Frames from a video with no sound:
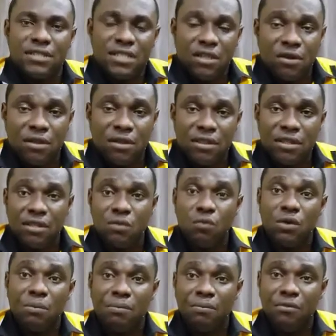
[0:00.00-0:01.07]
the second
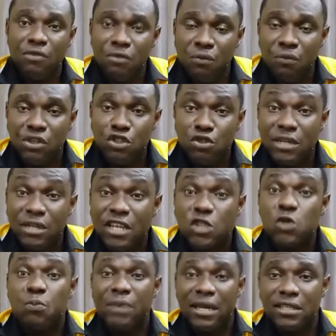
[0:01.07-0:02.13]
thing we should
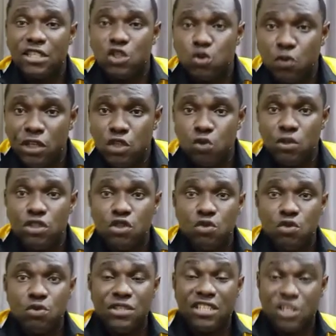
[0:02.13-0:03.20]
expect in
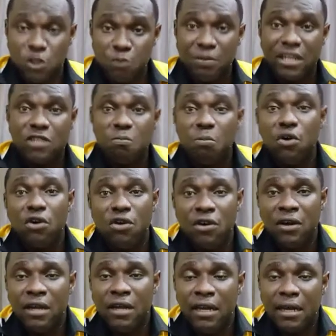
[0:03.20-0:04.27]
2022 is expect
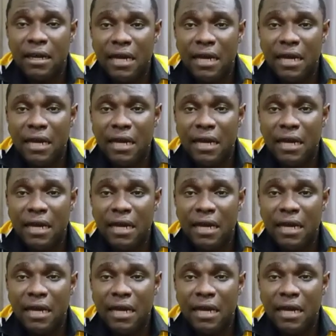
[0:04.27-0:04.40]
more